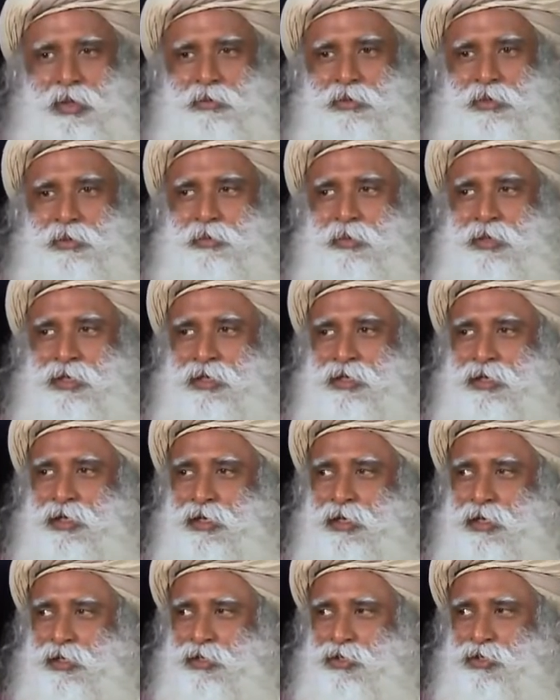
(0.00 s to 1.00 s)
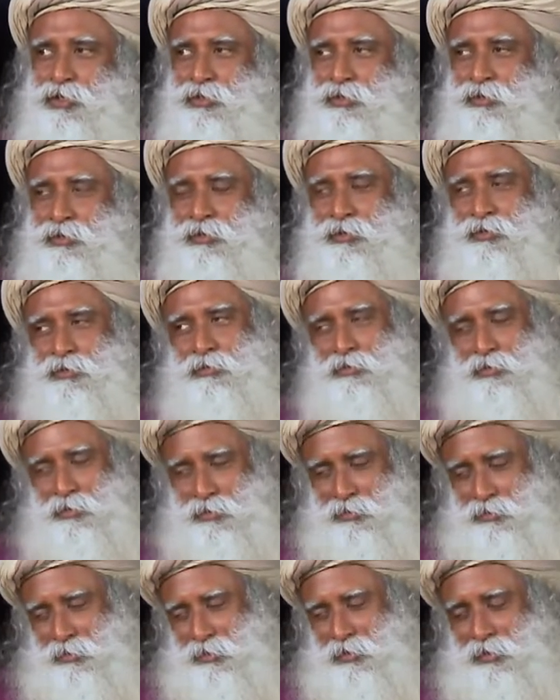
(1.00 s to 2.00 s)
we speak in English,
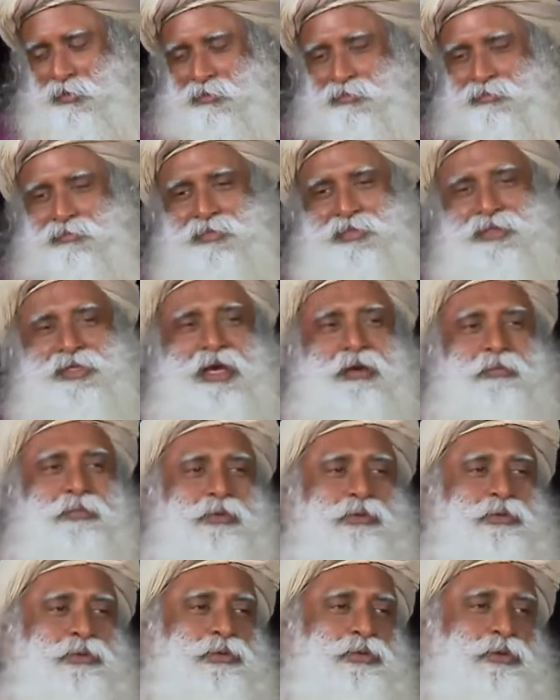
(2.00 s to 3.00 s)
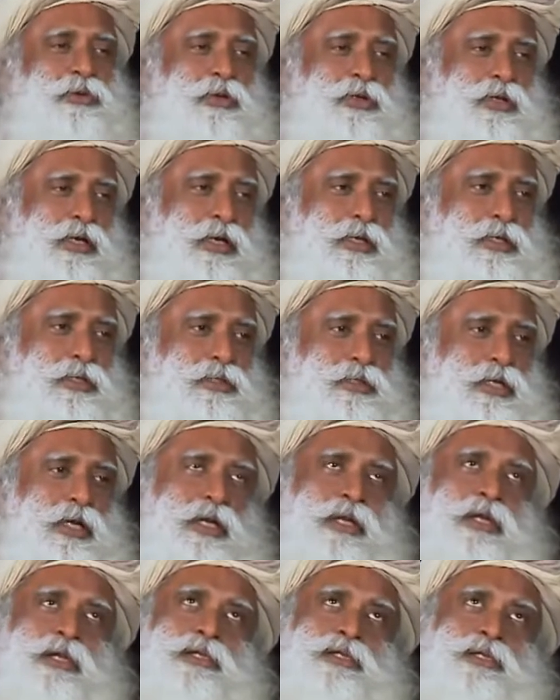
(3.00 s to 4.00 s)
some who do not
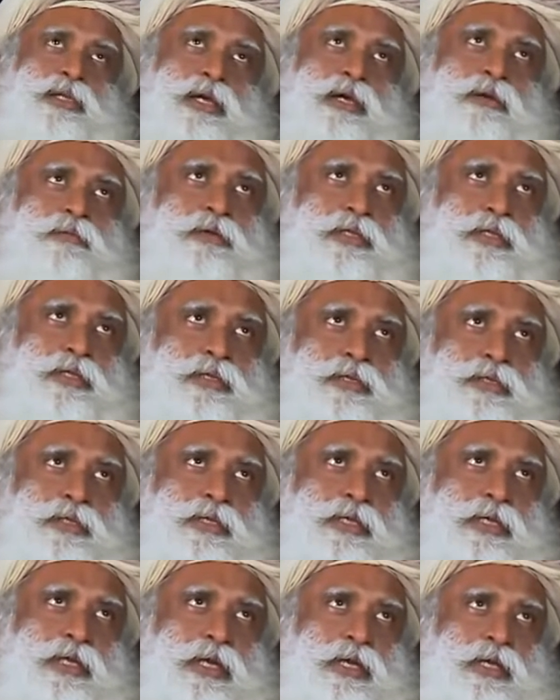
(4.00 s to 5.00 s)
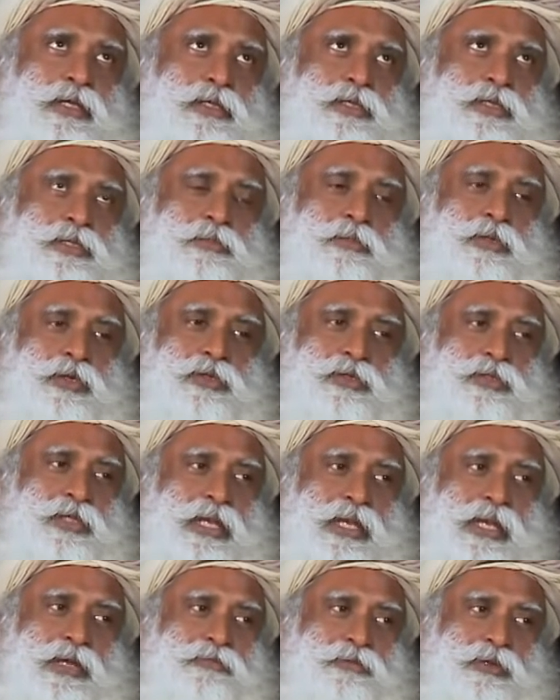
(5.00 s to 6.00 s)
understand English language, they're sitting like this because
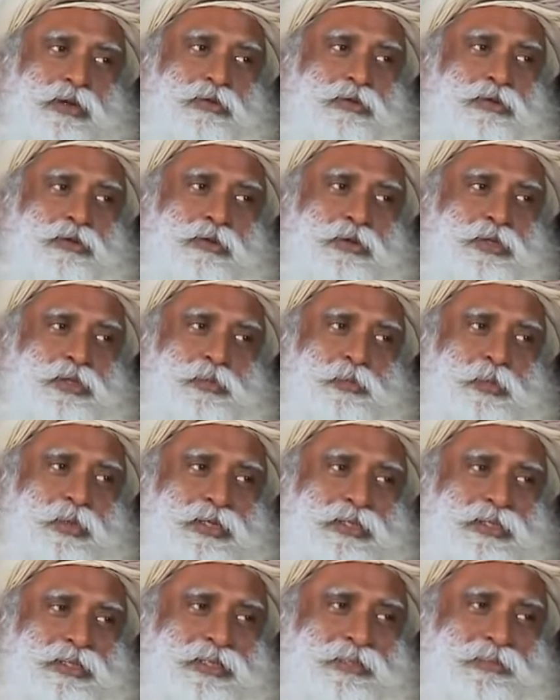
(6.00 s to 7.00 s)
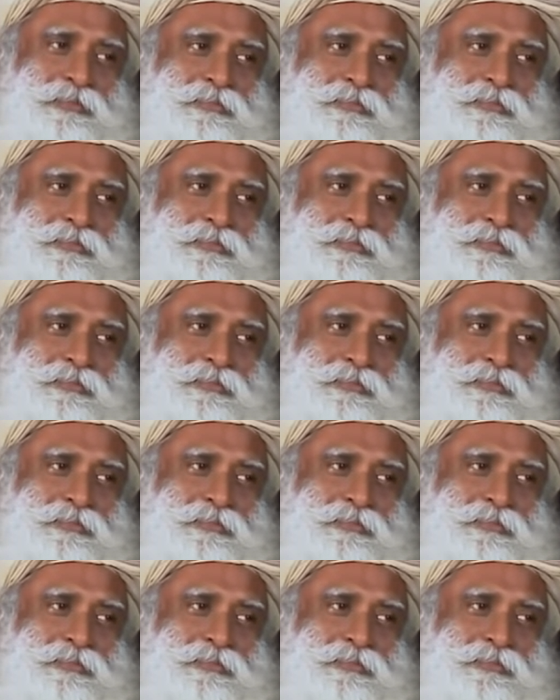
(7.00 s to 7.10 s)
they're left out of the conspiracy.